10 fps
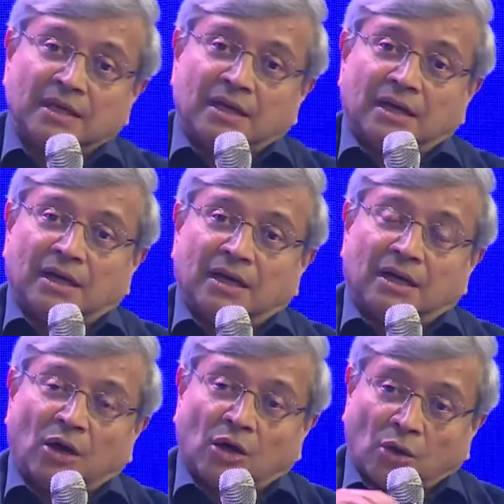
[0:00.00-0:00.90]
uh,
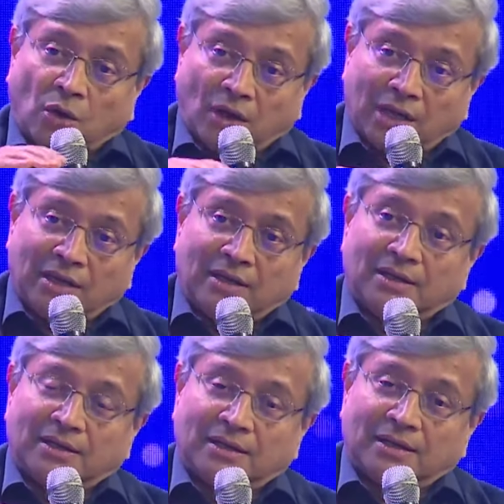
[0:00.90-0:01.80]
are all
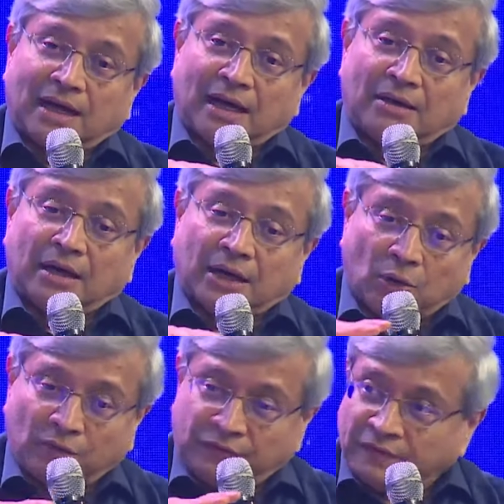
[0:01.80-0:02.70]

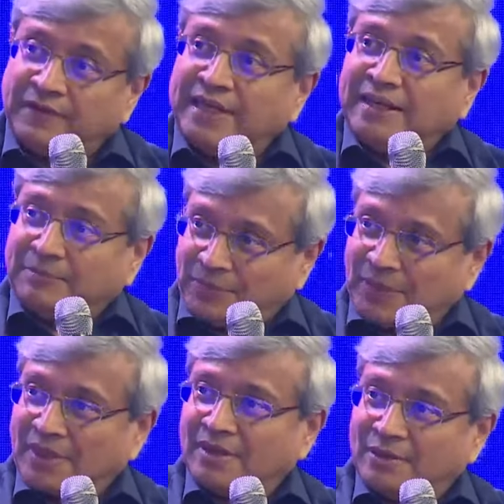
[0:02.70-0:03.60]
around 50,
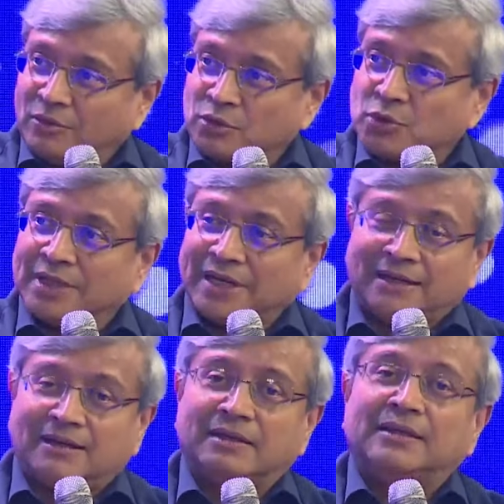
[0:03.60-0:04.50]
you know, so
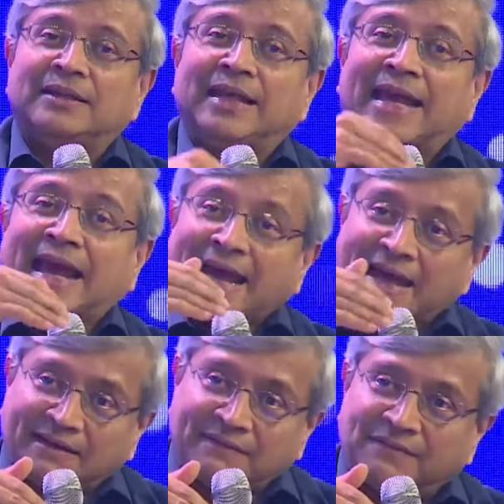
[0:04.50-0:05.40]
that they
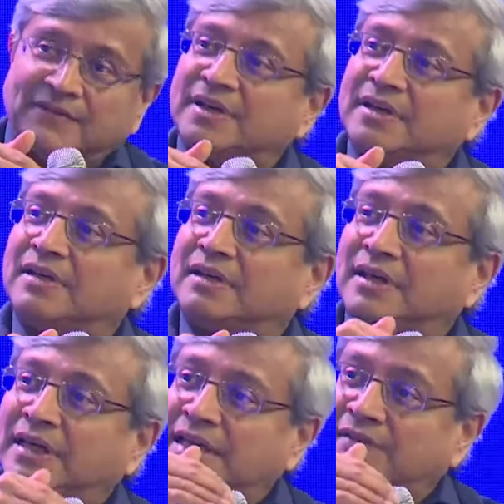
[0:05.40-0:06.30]
have
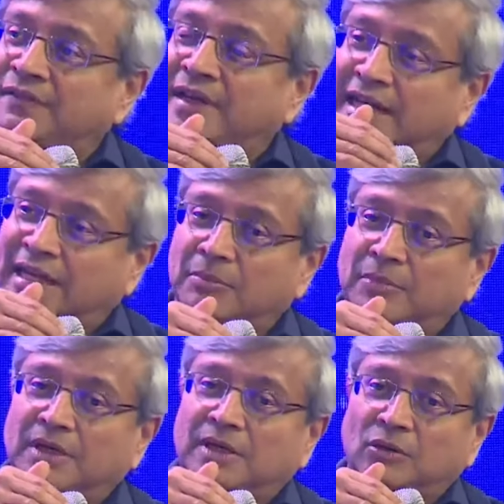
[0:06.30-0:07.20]
enough time,
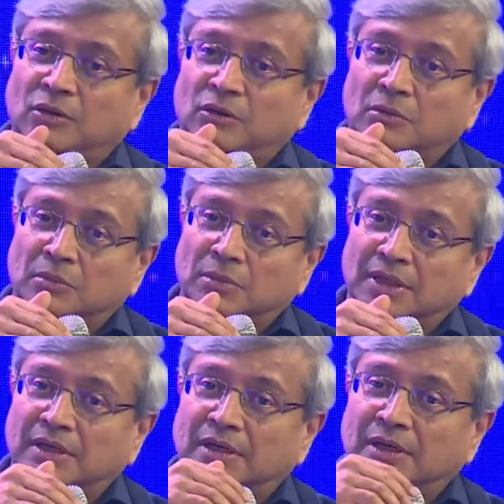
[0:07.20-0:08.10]
you know,
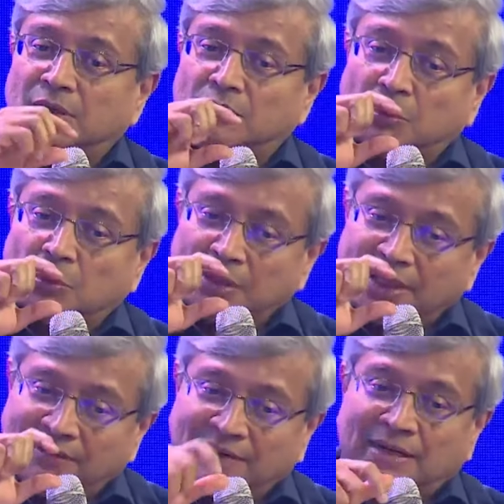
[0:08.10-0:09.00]
uh,
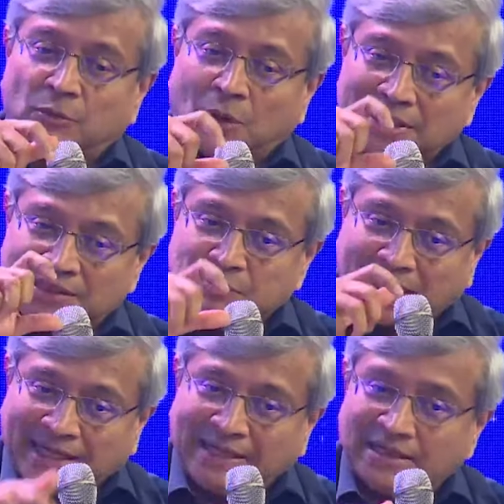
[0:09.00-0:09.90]
even once
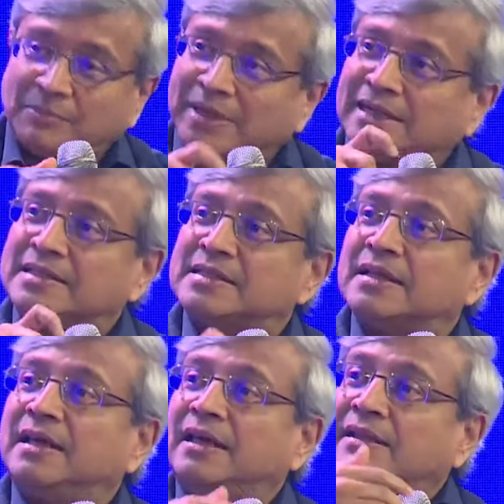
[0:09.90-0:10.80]
my term ends,
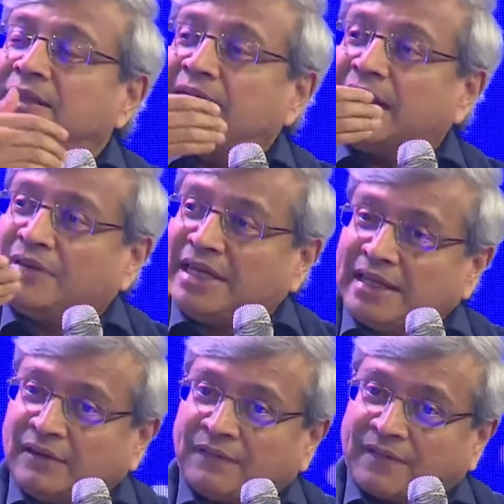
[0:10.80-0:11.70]
they have
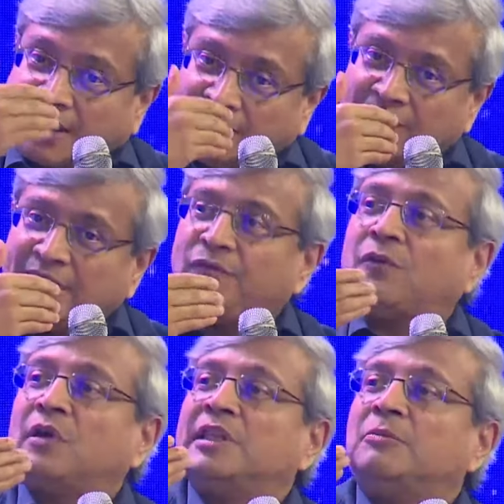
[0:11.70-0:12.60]
enough runway
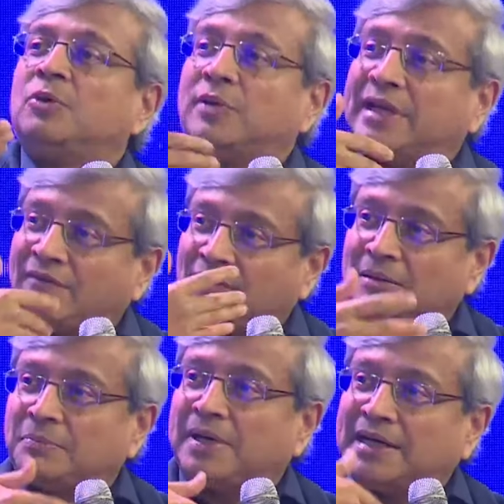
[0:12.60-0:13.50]
for them to
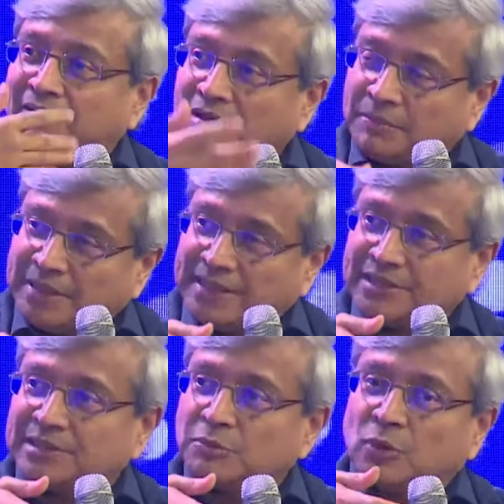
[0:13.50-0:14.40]
develop and develop
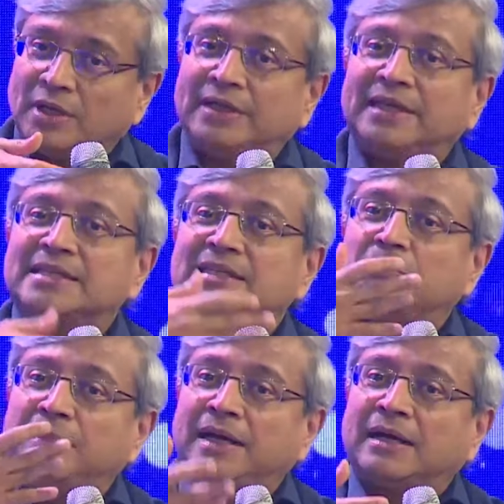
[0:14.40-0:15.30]
leadership qualities and
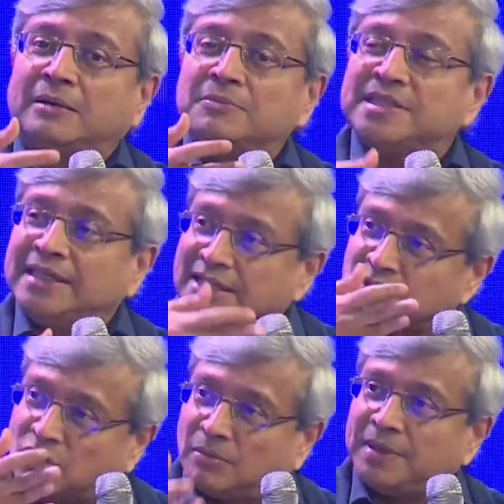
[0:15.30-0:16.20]
become serious
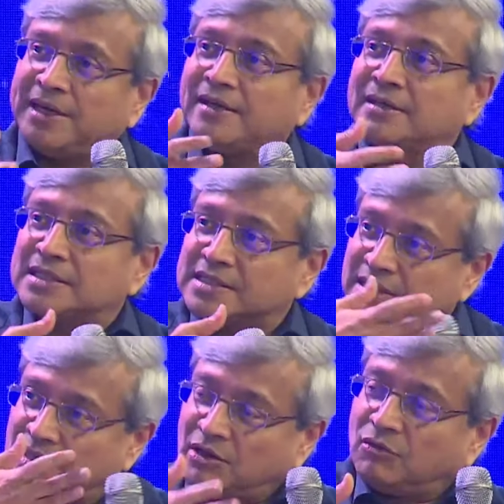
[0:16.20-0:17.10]
competitors
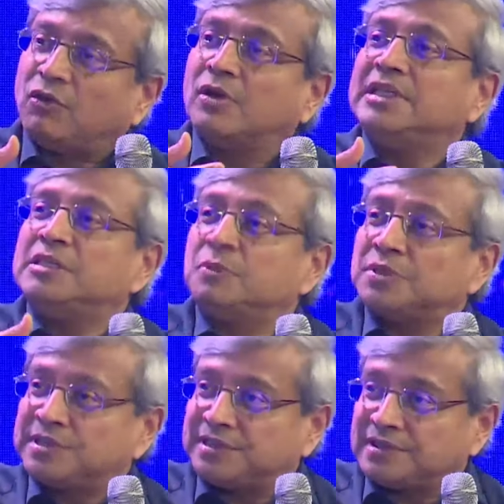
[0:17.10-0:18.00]
for these
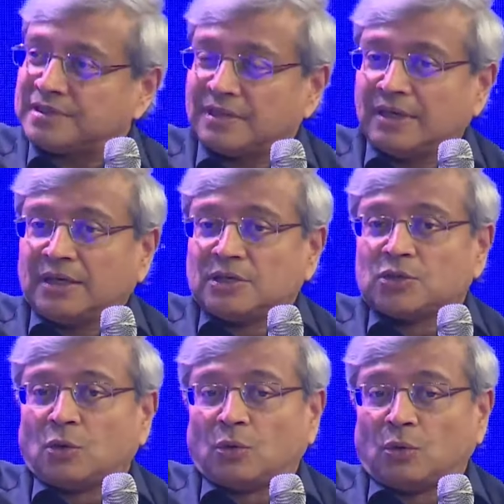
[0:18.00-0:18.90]
positions.
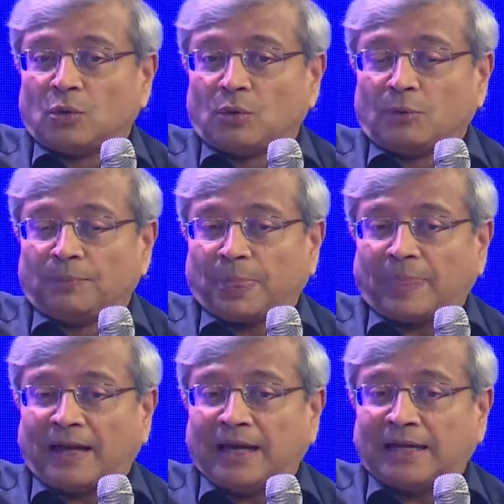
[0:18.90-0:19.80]
So
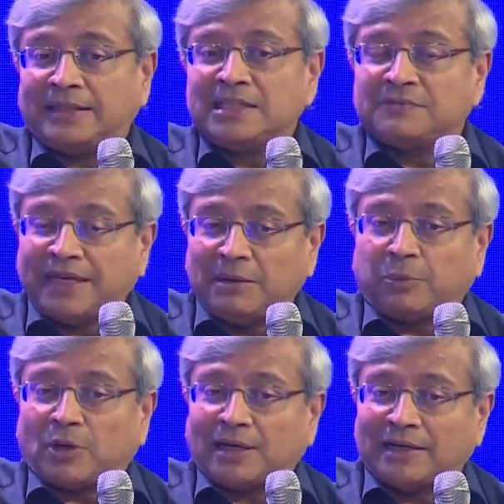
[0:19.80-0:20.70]
I, I, think it's very
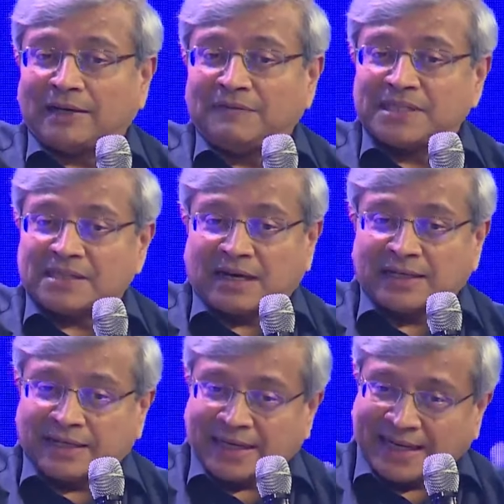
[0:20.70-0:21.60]
important that we start
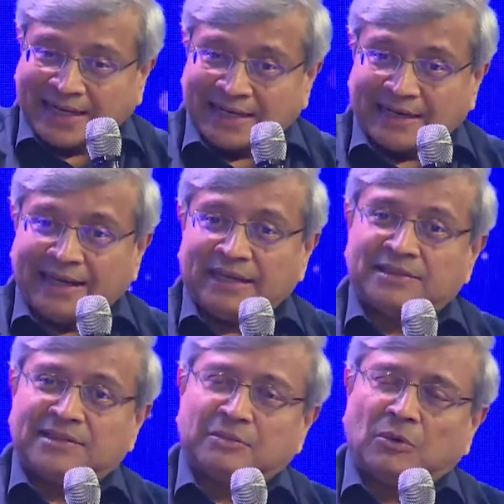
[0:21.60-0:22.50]
at an younger age.
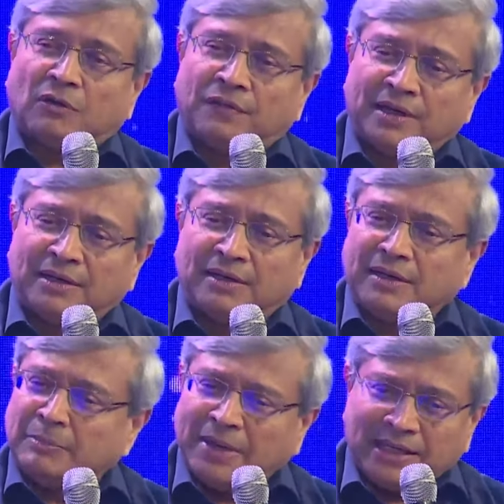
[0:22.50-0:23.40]
Often
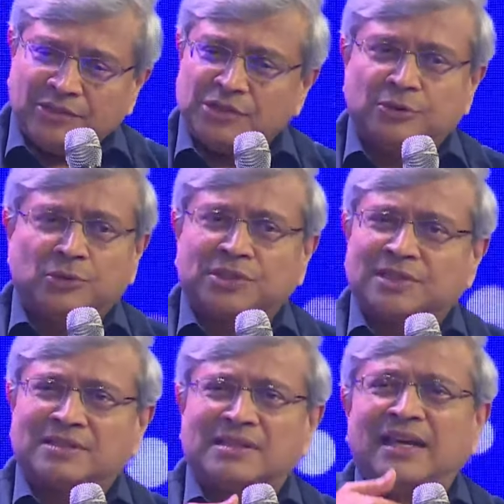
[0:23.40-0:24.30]
in many
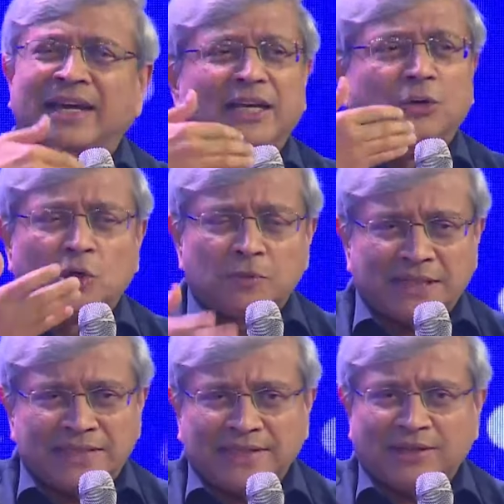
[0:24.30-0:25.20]
institutions, it goes by
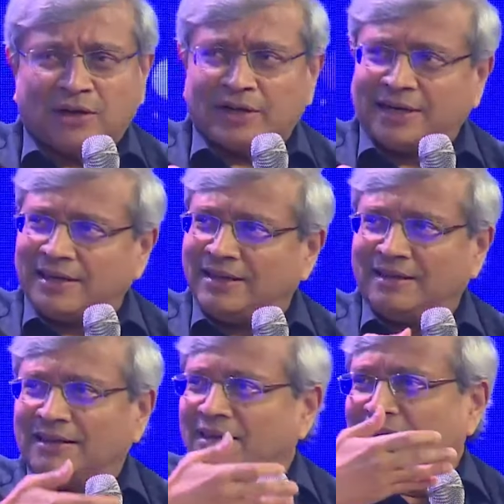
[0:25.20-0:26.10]
seniority.
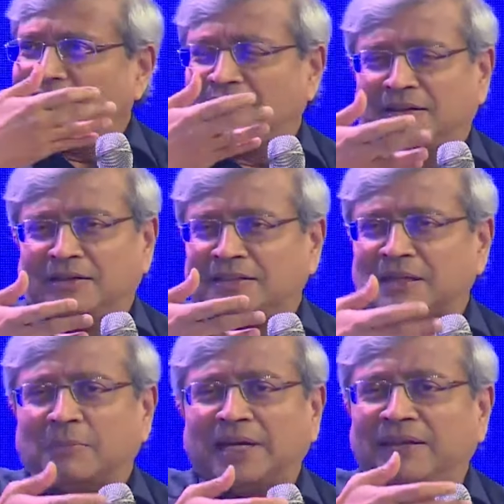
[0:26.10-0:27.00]
Uh,
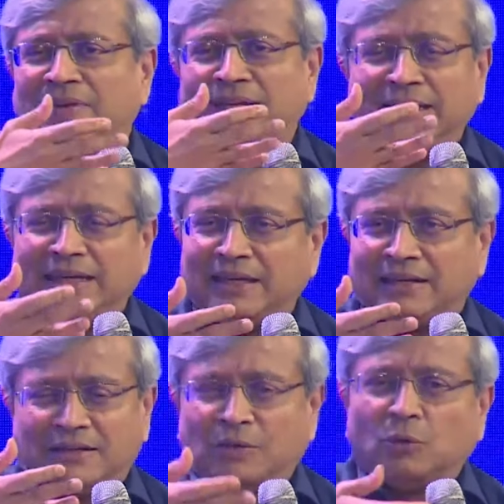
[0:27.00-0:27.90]
somebody very,
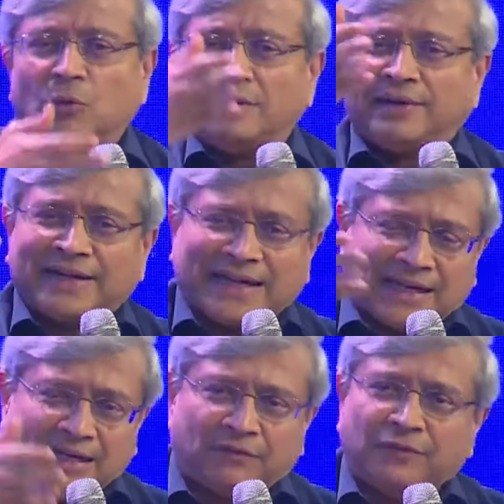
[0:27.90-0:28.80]
you know, who will retire
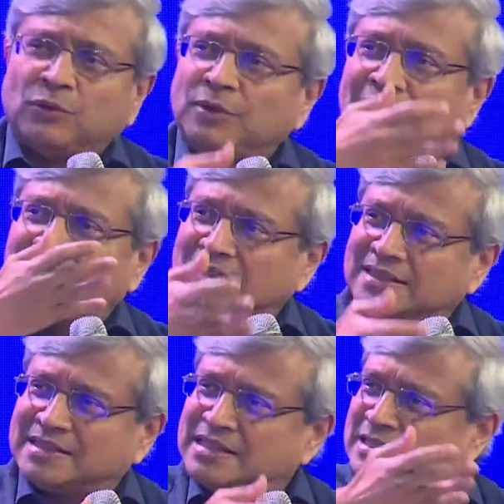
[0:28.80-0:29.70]
in a few
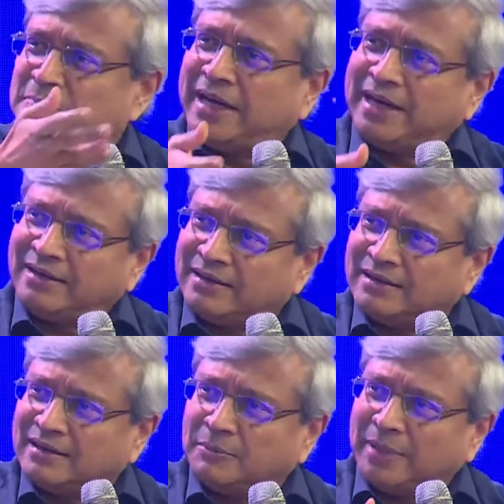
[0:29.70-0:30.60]
years is made,
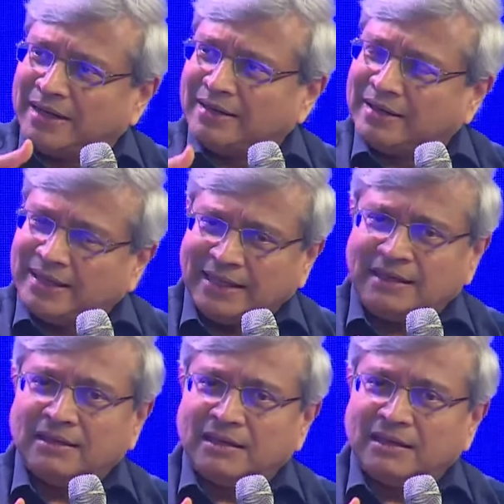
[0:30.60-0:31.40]
uh, made the dean.